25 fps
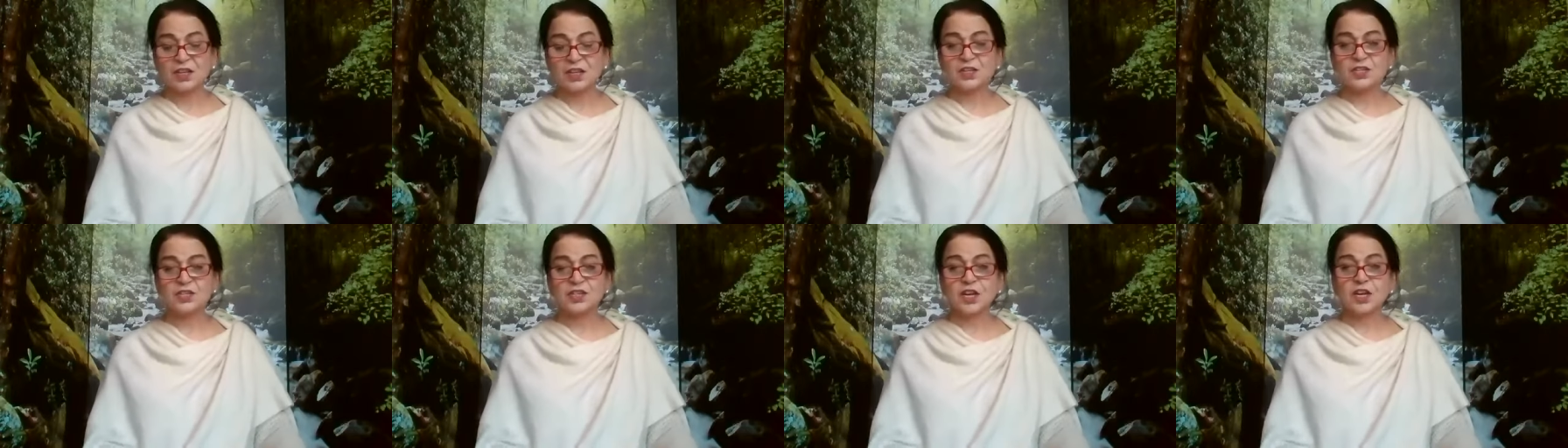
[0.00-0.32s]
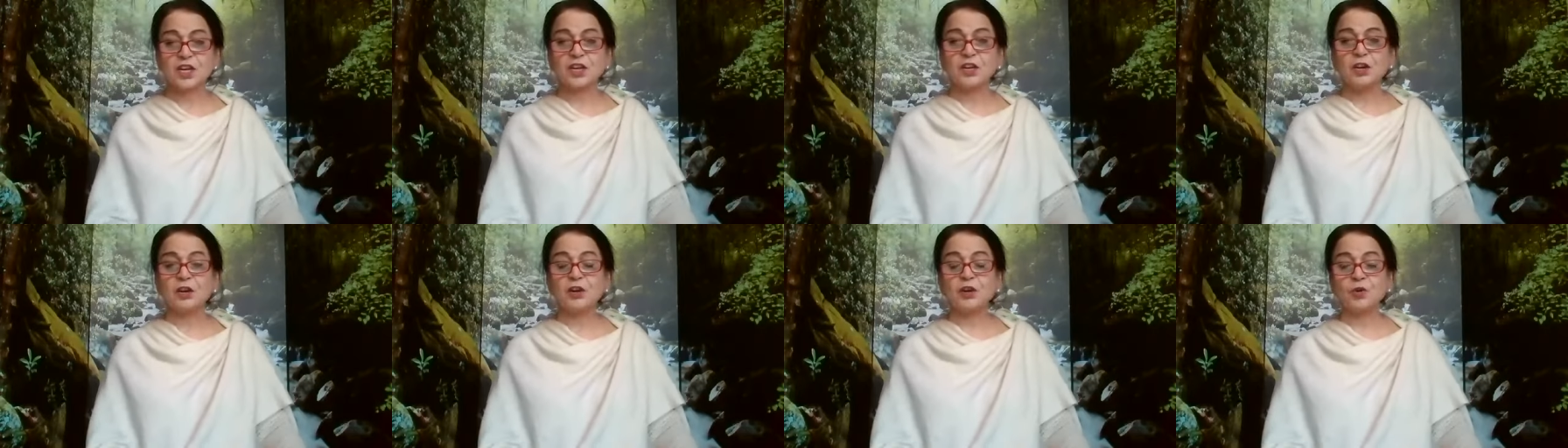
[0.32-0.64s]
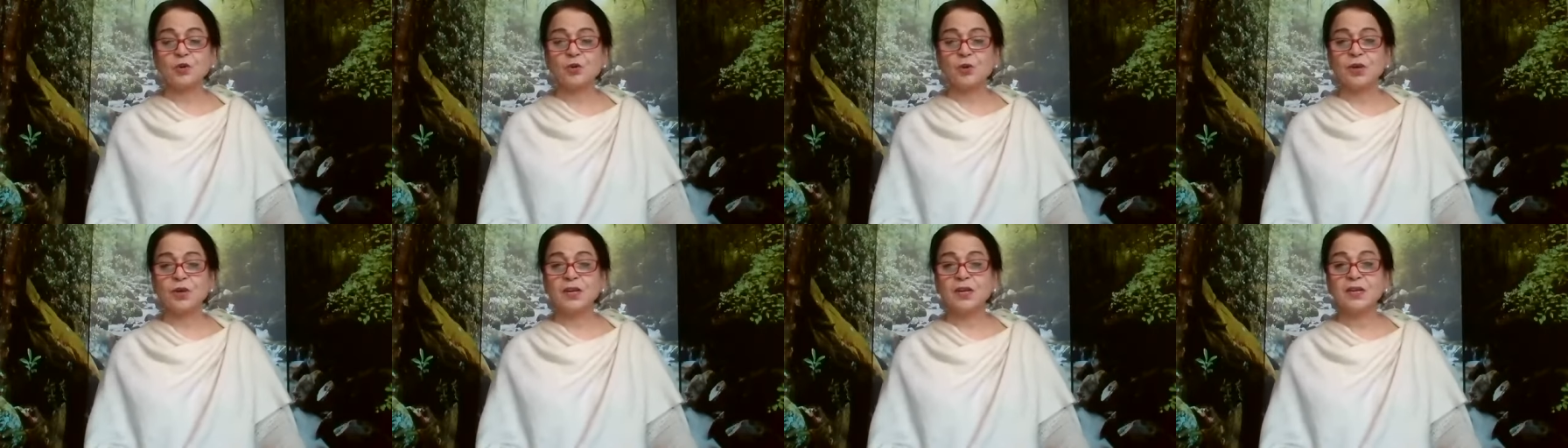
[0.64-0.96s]
the
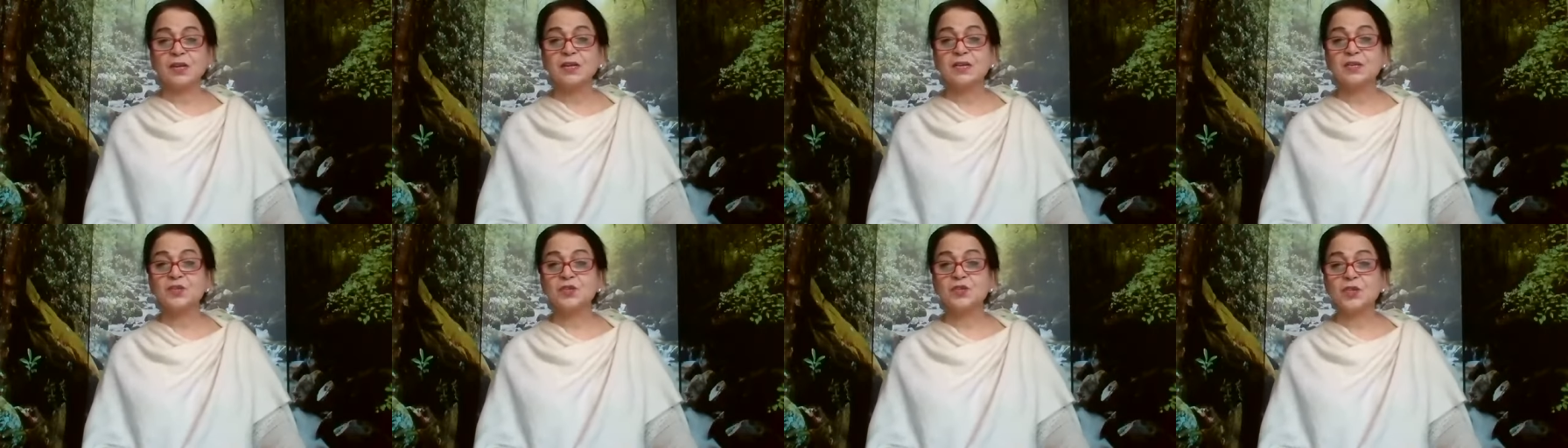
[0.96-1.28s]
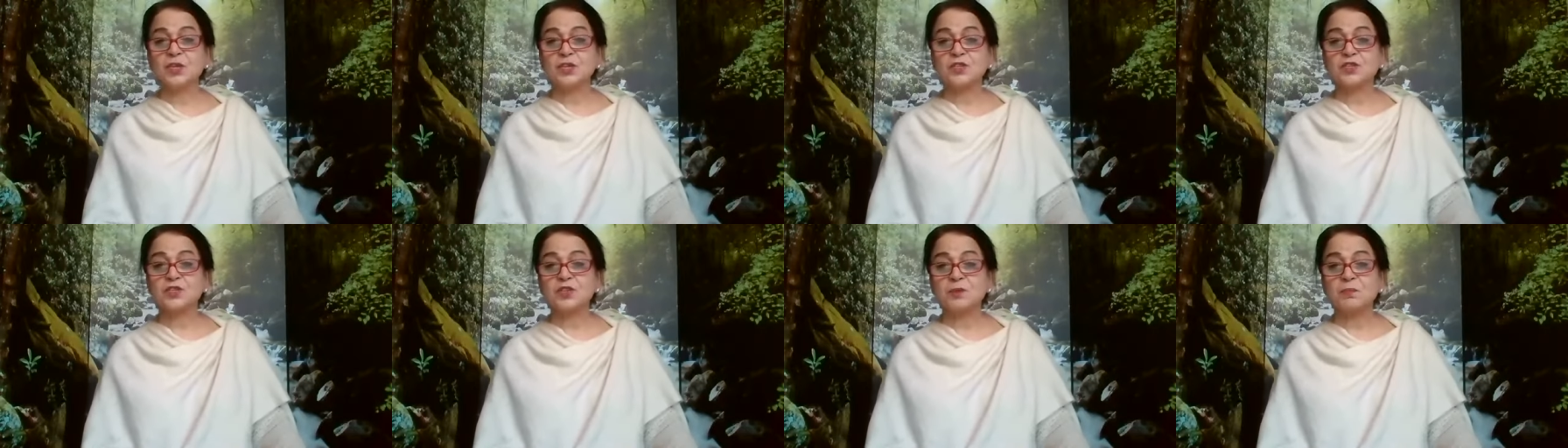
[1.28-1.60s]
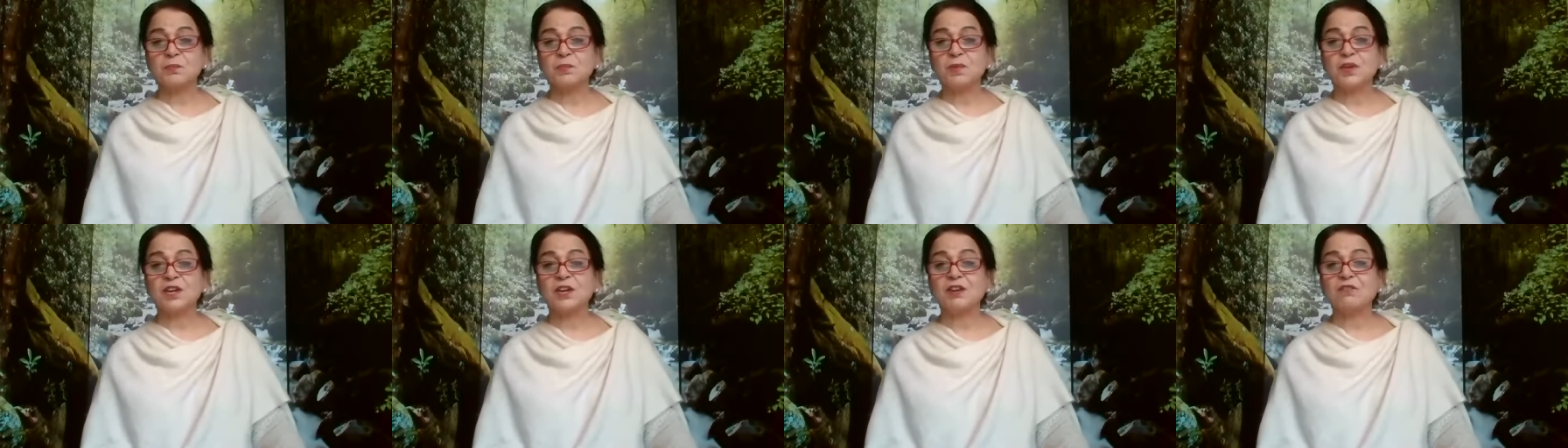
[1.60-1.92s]
circulatory
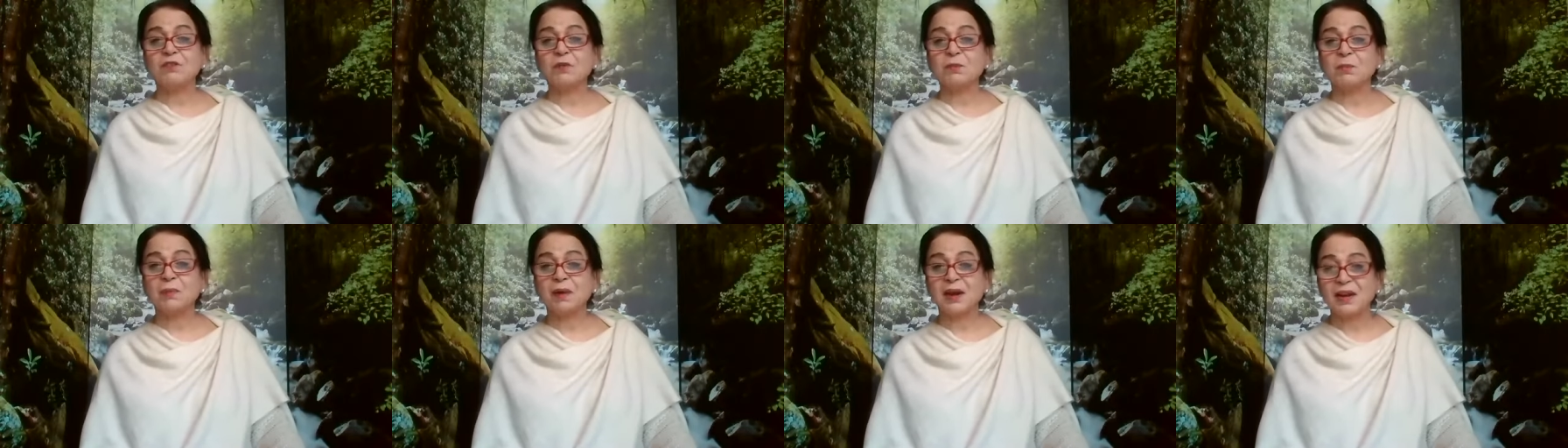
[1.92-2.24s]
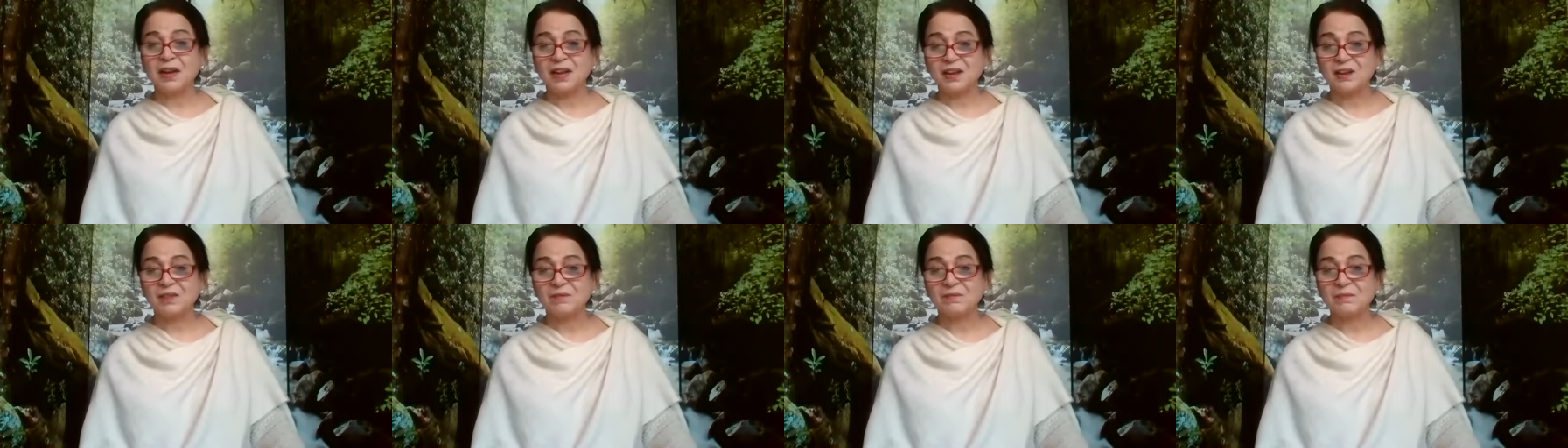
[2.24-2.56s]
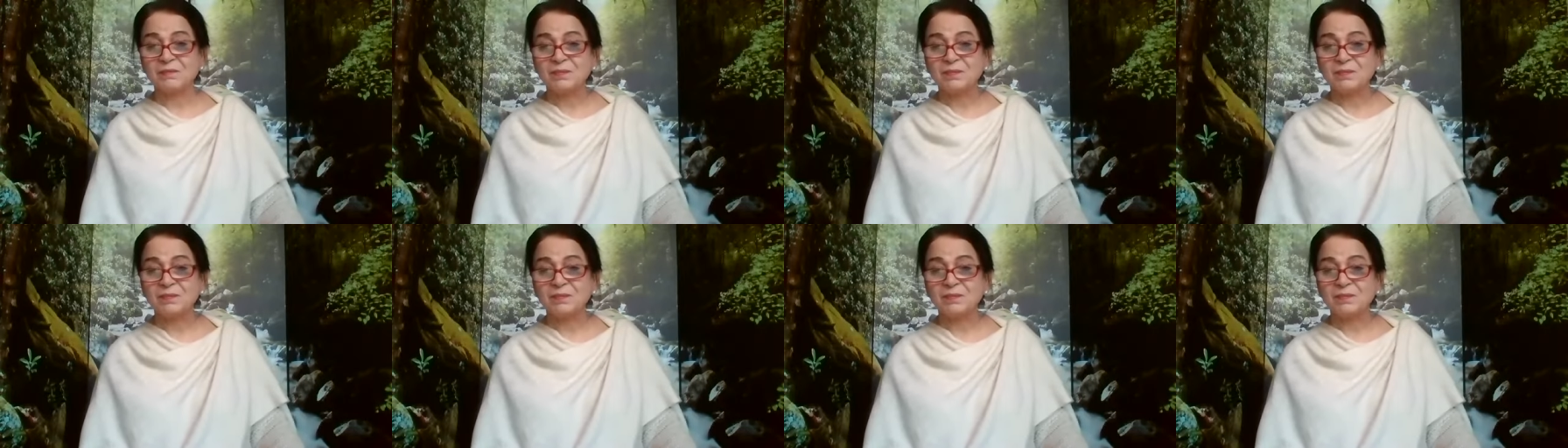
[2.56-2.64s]
system in our body.